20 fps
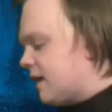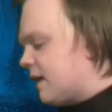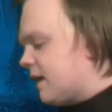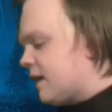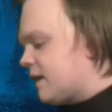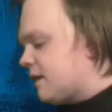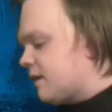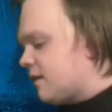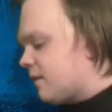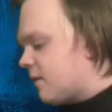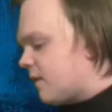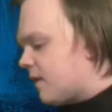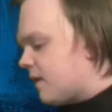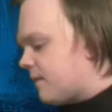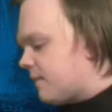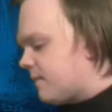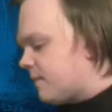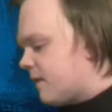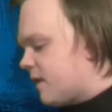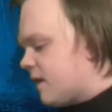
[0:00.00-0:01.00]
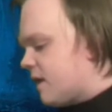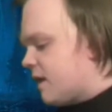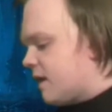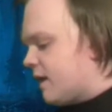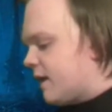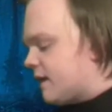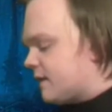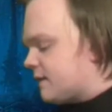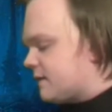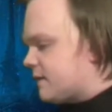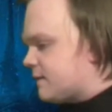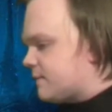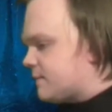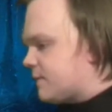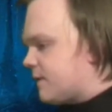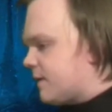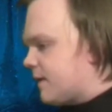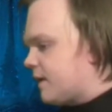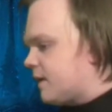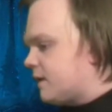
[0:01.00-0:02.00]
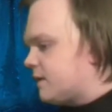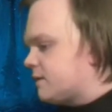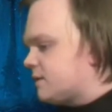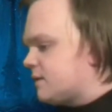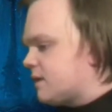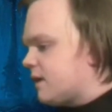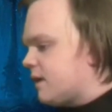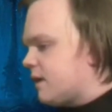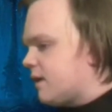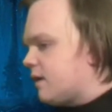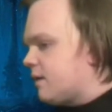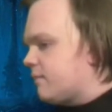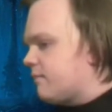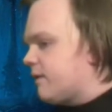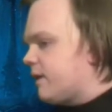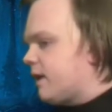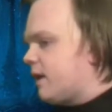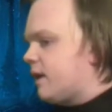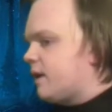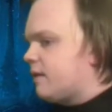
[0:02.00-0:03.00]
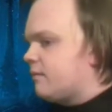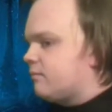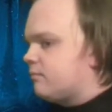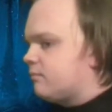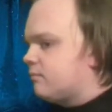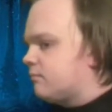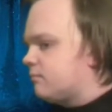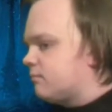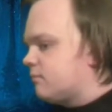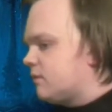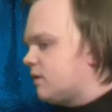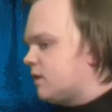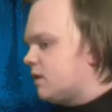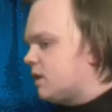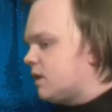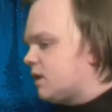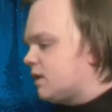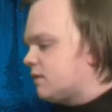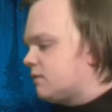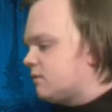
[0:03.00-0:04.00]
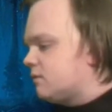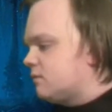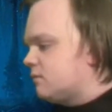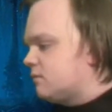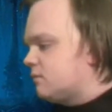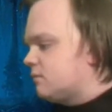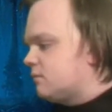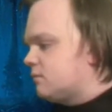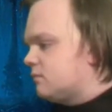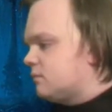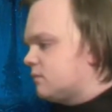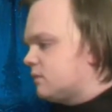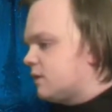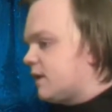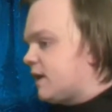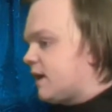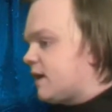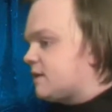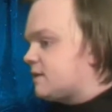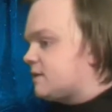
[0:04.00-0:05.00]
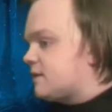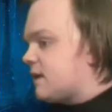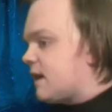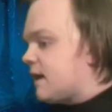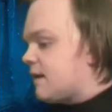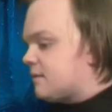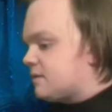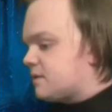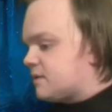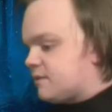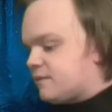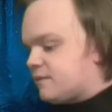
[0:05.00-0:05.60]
Can you get up so I can untie and we can, you know, get out